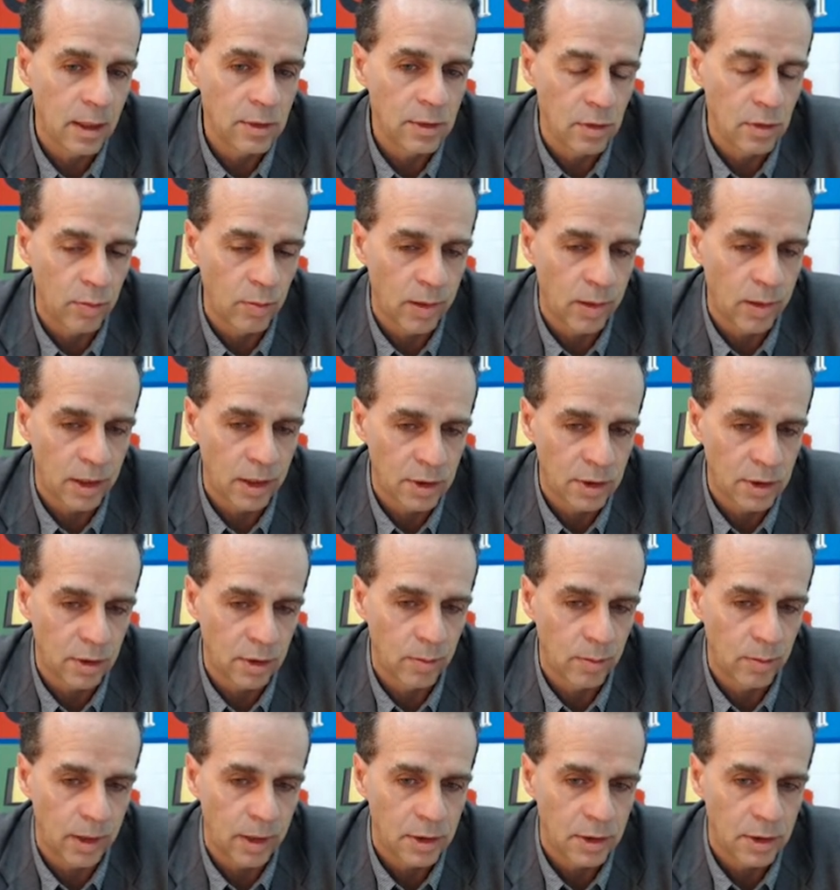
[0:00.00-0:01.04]
so partial
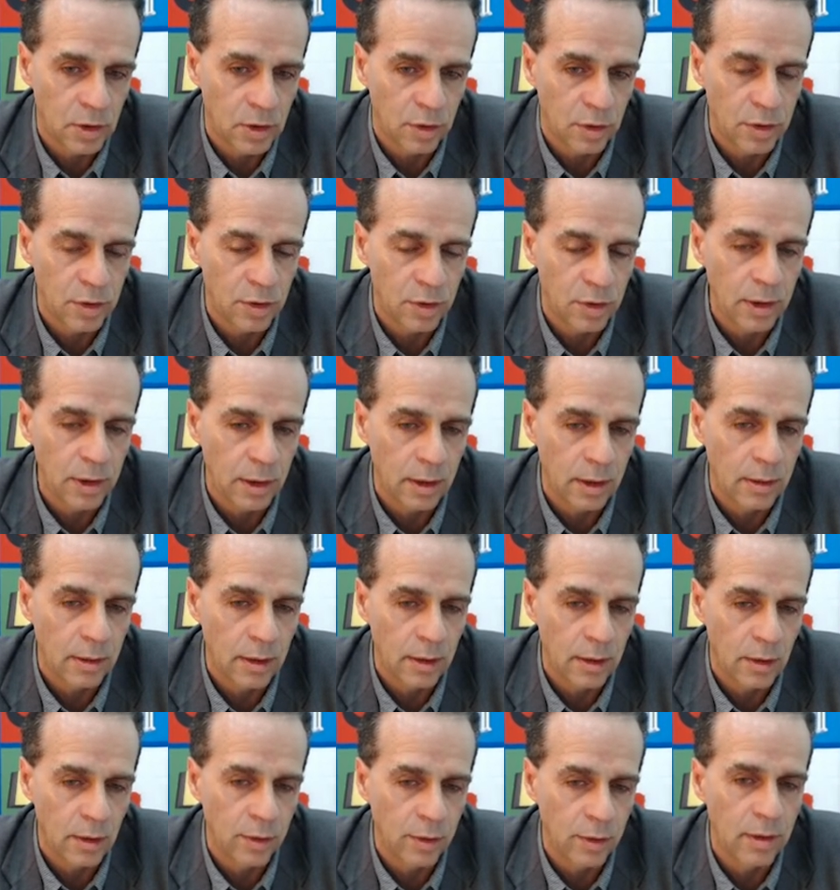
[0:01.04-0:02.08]
breast surgery and
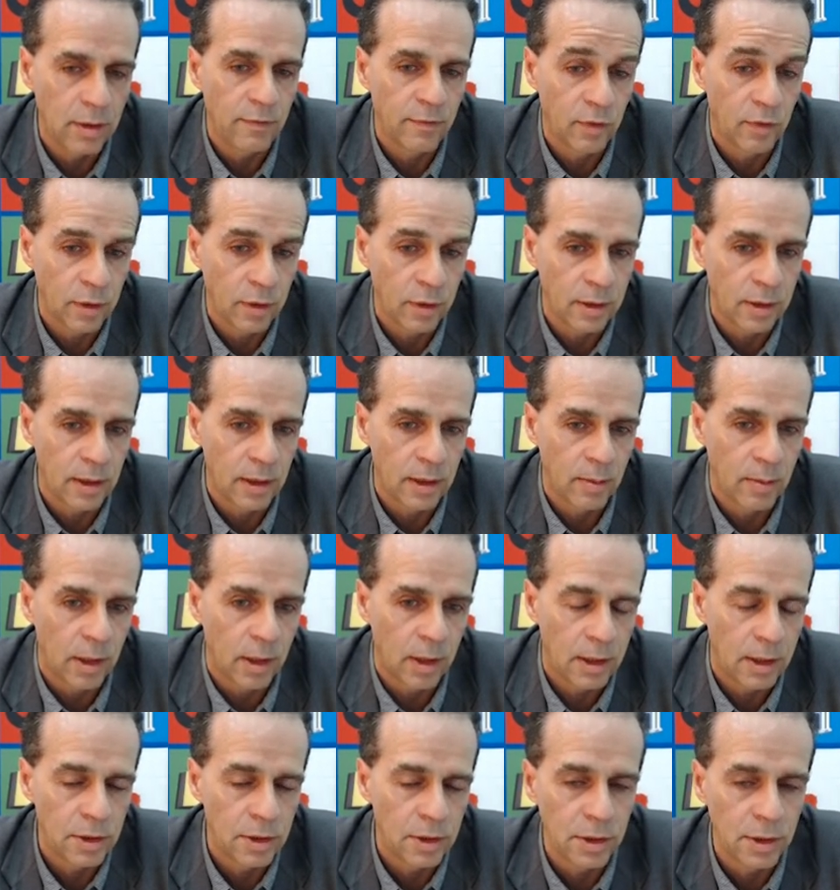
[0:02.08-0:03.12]
looking for clear
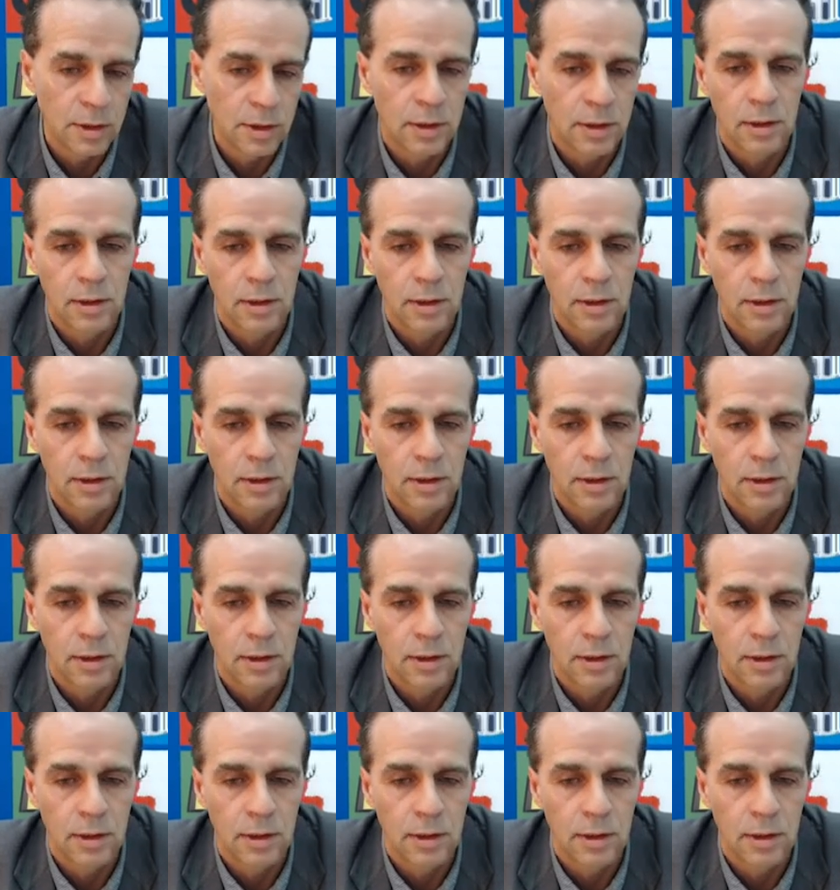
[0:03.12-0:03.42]
margins